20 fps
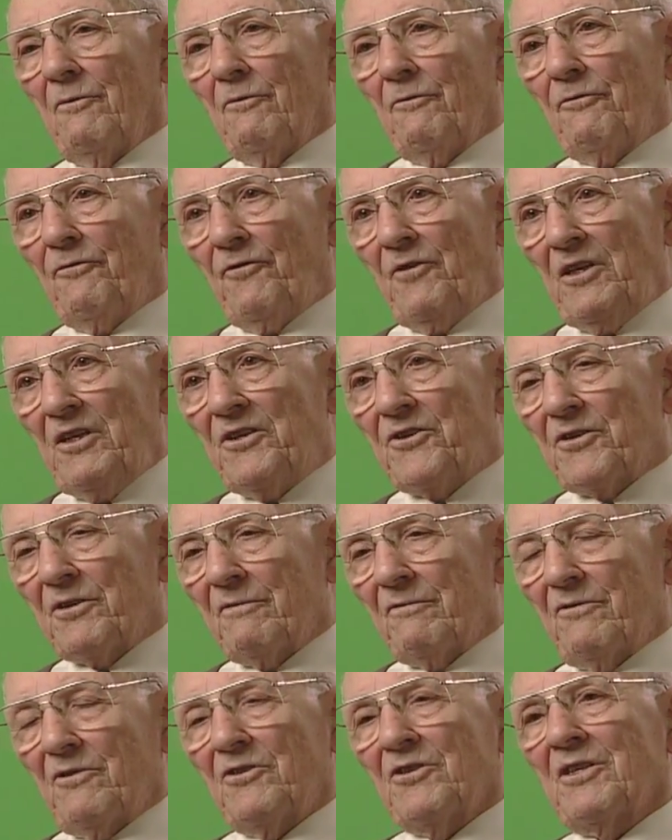Feats
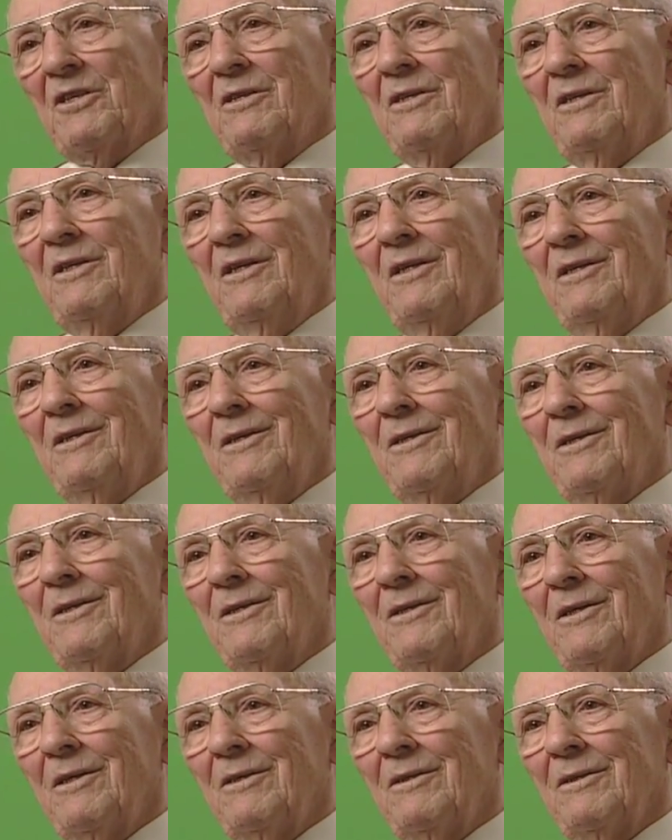of this kind
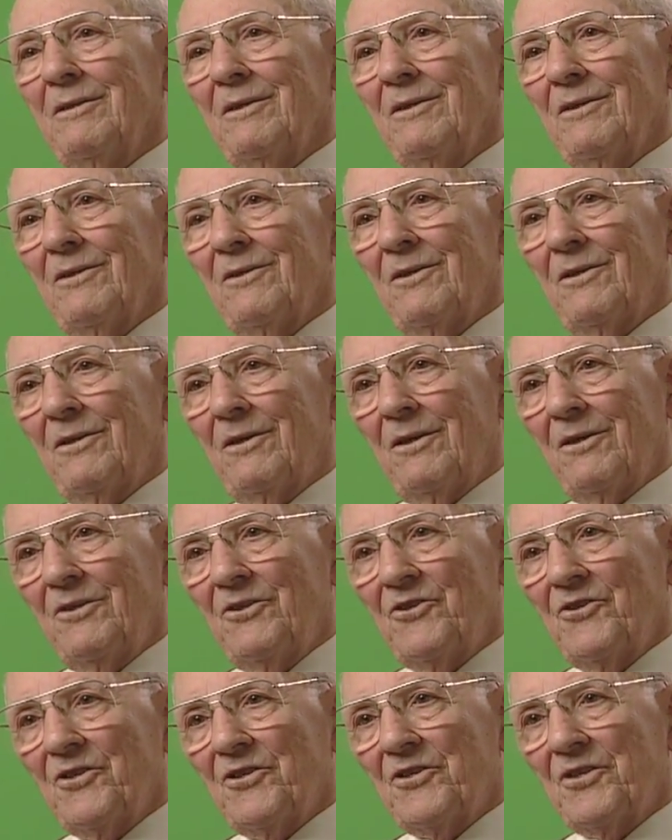are
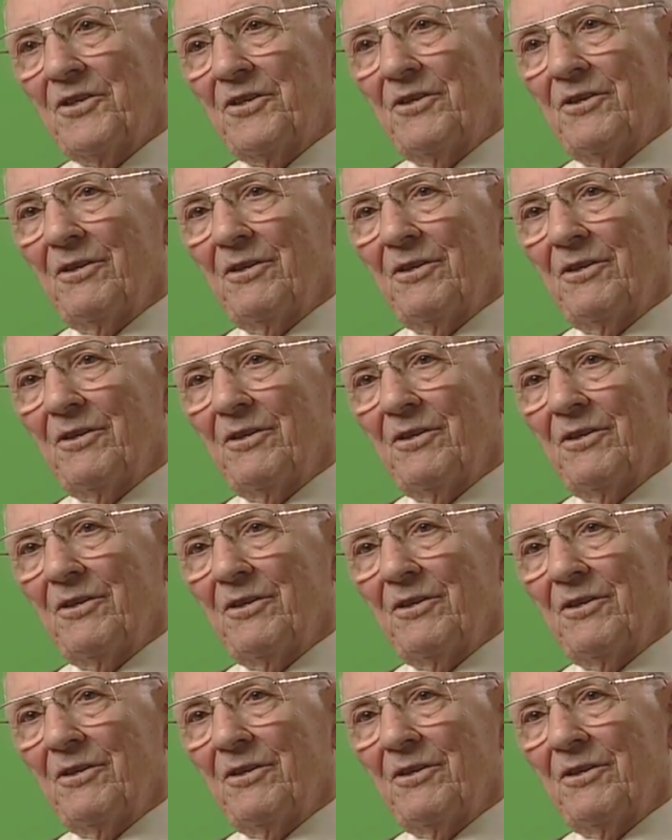just